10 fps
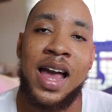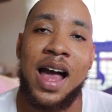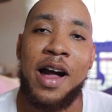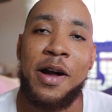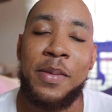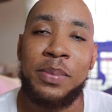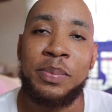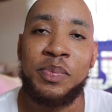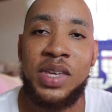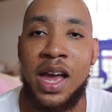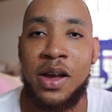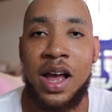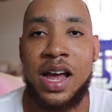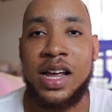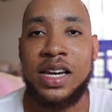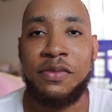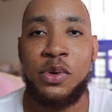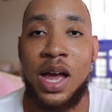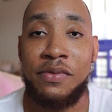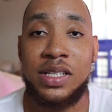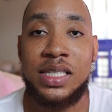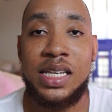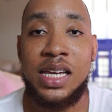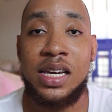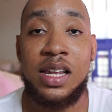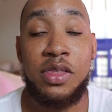Yeah, and if you haven't seen